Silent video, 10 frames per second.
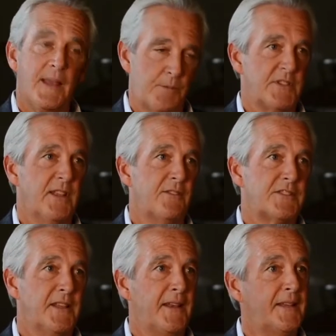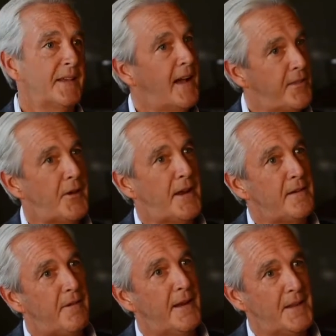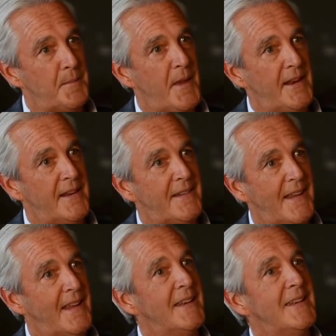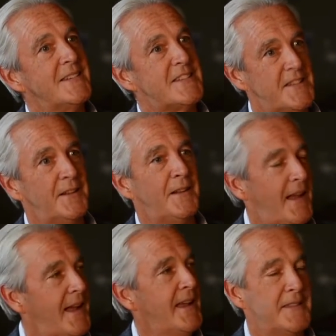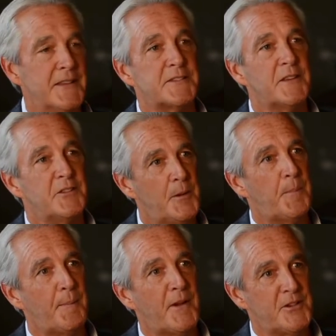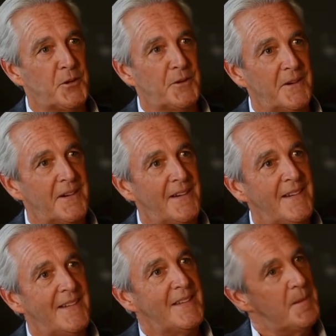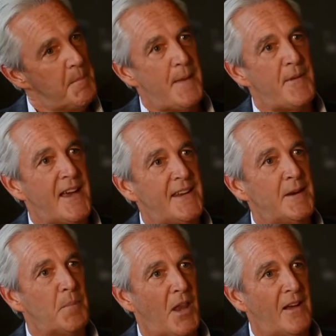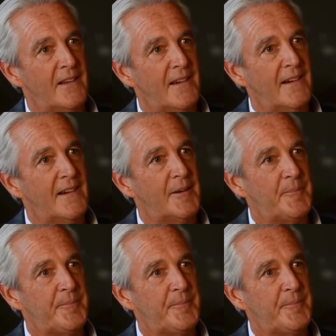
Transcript: That was devastating. I thought I'd finally made it, and still I had this chip on my shoulder that maybe I didn't belong here.